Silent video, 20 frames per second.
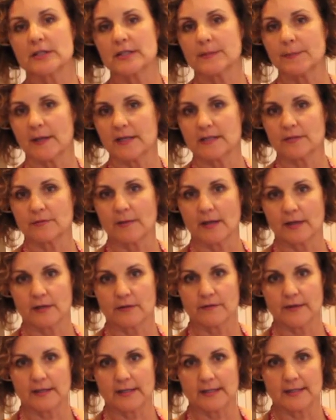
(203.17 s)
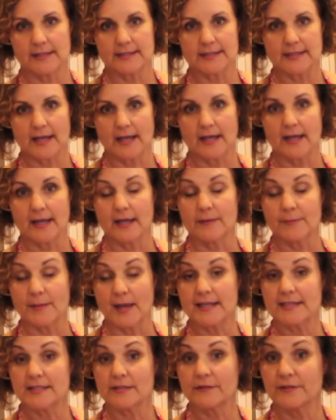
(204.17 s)
spice from Ayurveda is
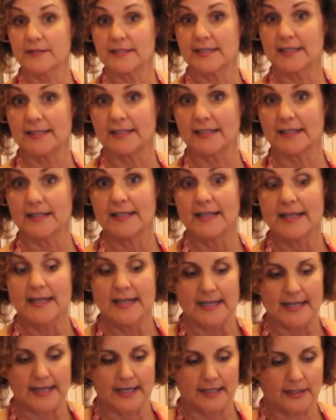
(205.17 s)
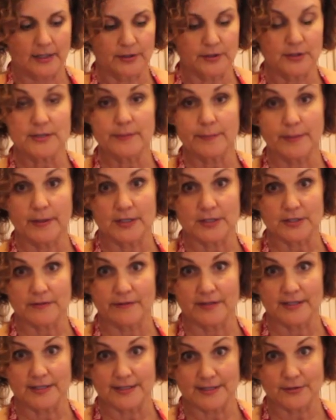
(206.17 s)
Asafetida, and I'll use a pinch
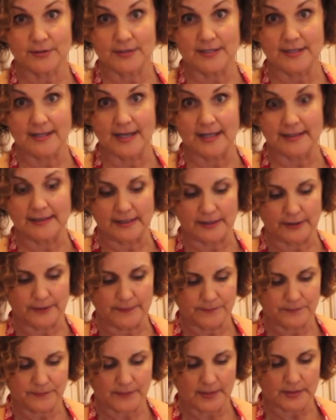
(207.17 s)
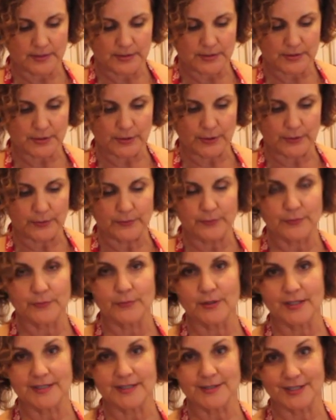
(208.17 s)
of this. You'll see that later. So
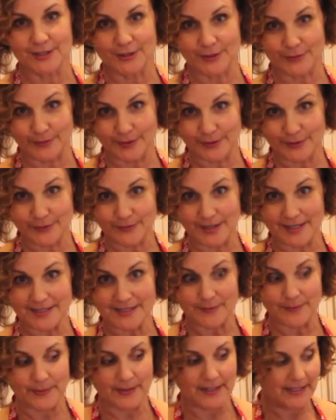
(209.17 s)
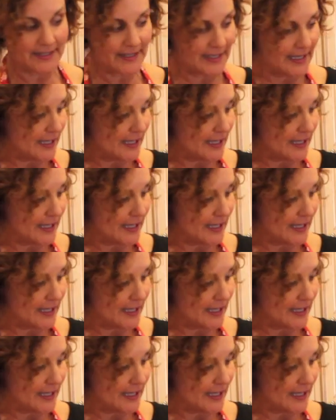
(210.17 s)
it's in your written recipe,